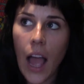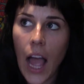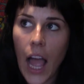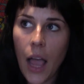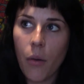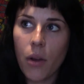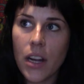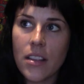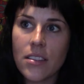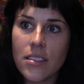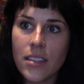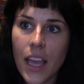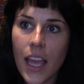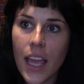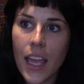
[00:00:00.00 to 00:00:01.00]
I to
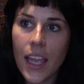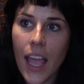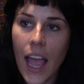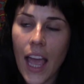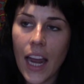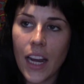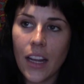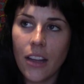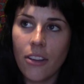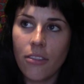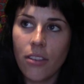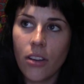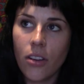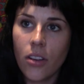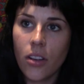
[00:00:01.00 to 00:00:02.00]
say, out
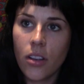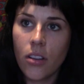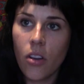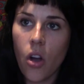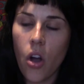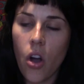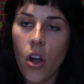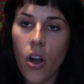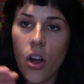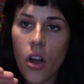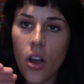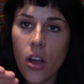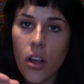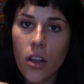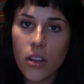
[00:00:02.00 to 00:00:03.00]
of
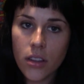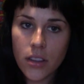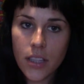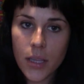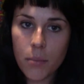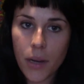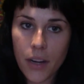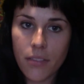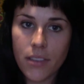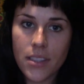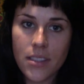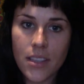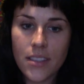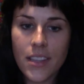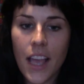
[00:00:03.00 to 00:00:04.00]
all the
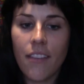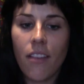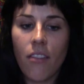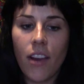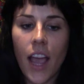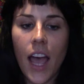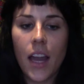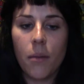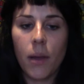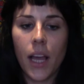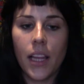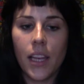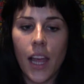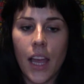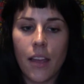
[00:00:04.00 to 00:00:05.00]
breakfasts I've ever had in
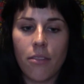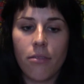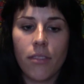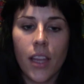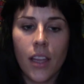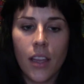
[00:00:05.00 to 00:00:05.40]
my life,